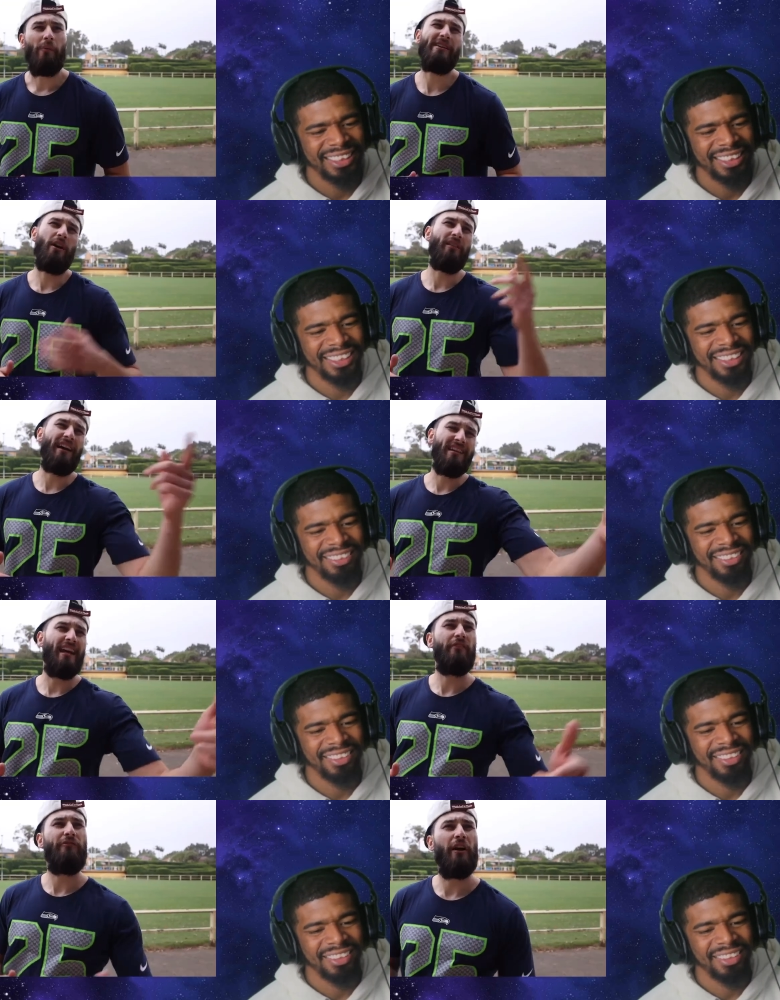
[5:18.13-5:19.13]
Speaker 1: Oh, we call that
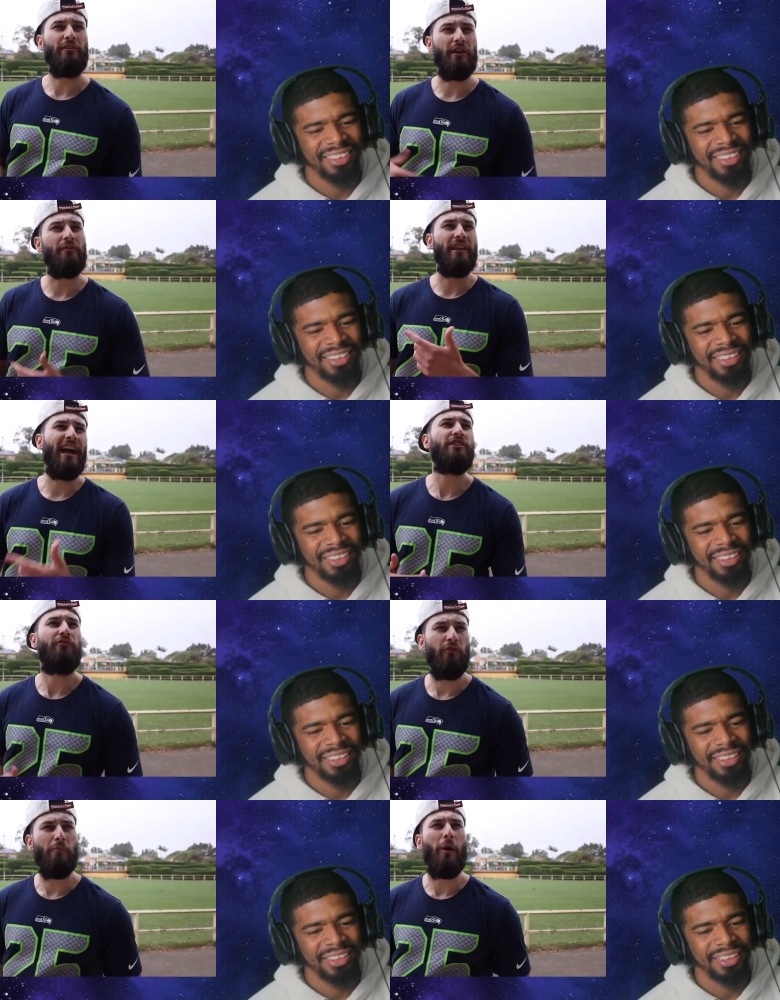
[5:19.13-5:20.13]
the NFL, you know, the
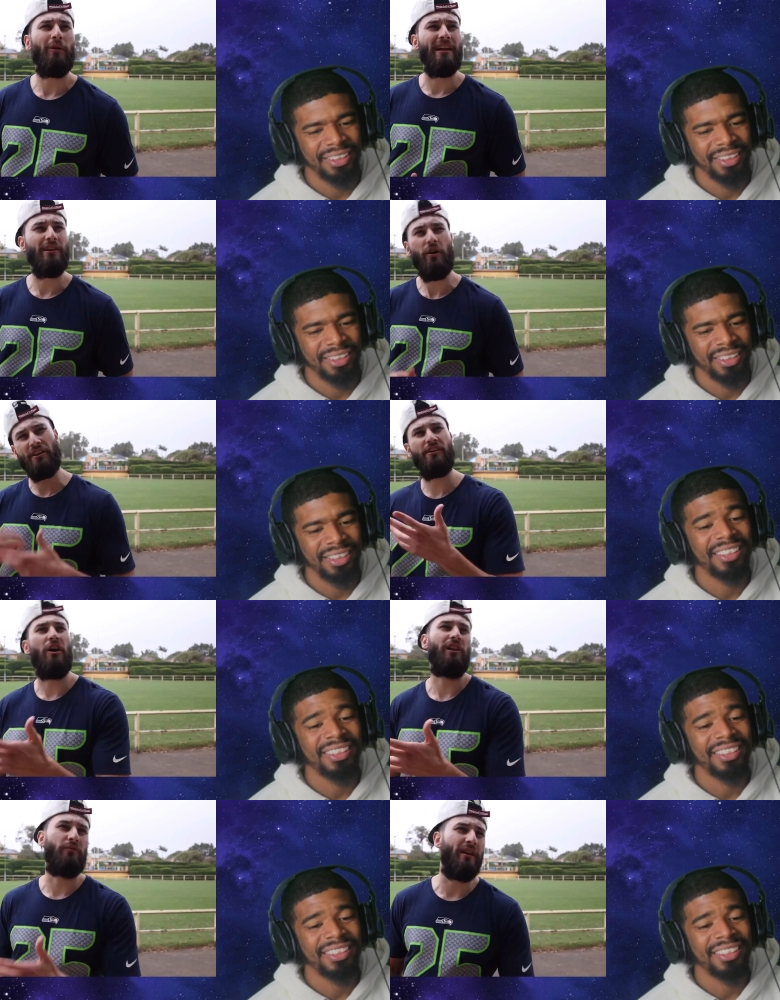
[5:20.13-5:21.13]
National Football League, or you can
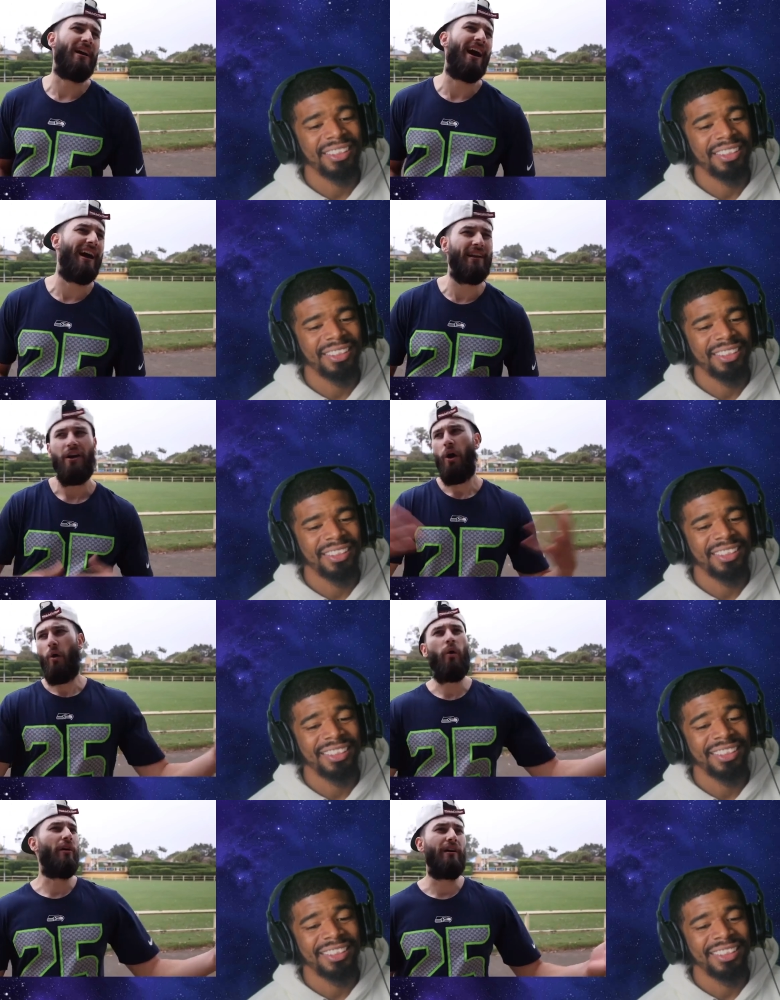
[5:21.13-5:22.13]
call it gridiron,
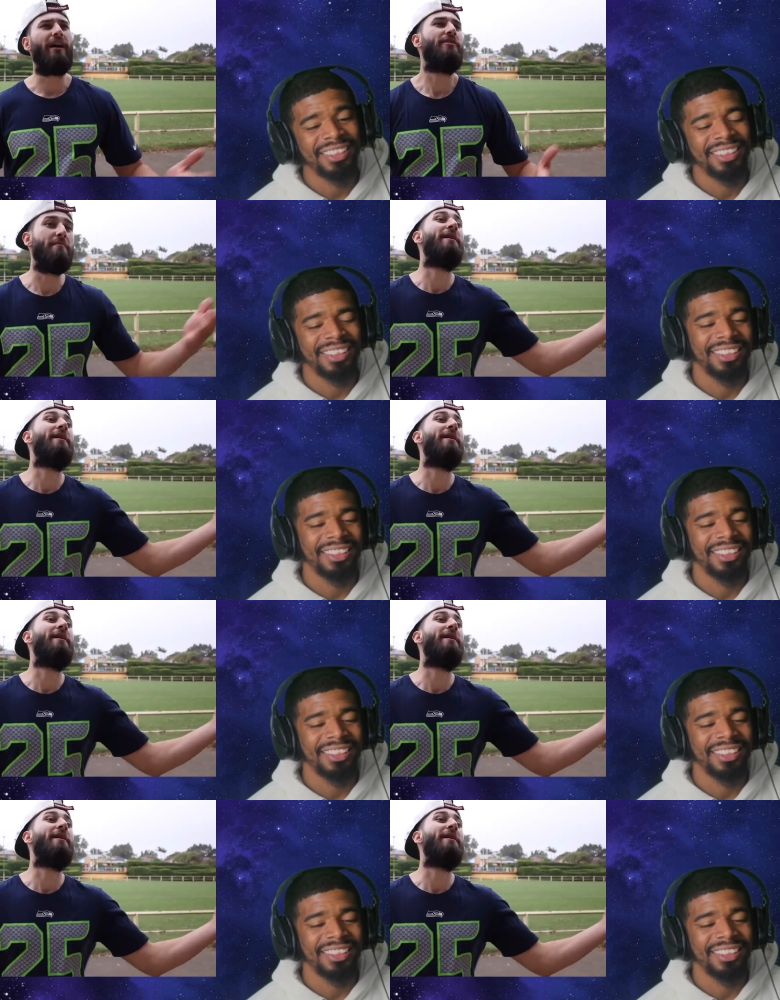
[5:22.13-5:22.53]
or uh, the